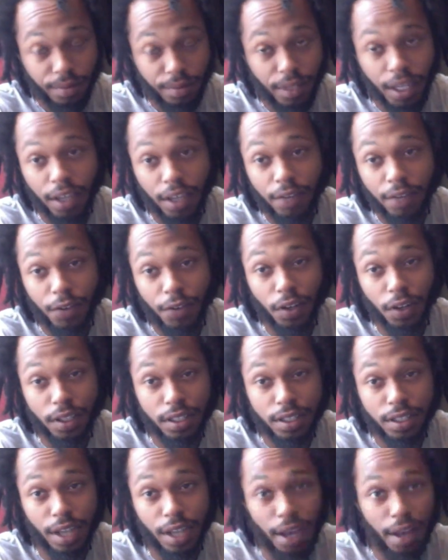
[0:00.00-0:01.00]
If you're in the
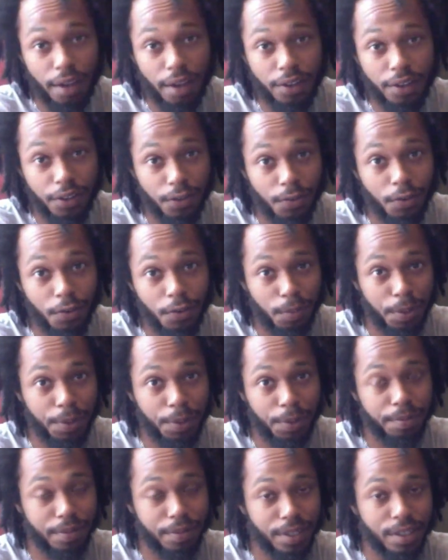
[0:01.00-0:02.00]
chat, you feel me?
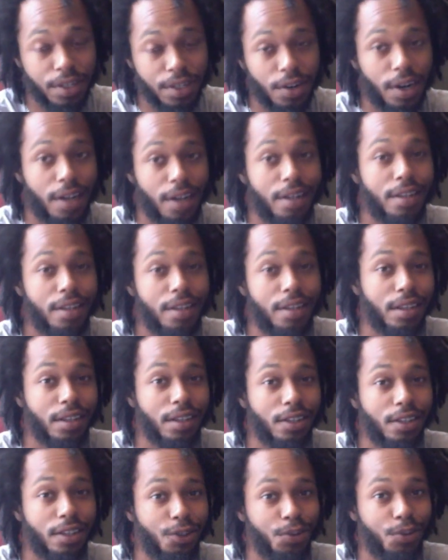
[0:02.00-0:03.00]
Is there
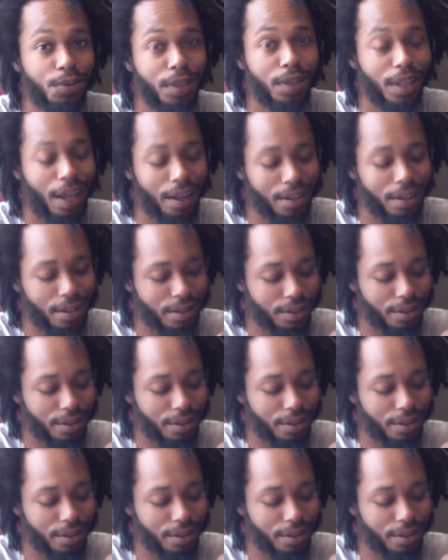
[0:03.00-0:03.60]
anything you'd like,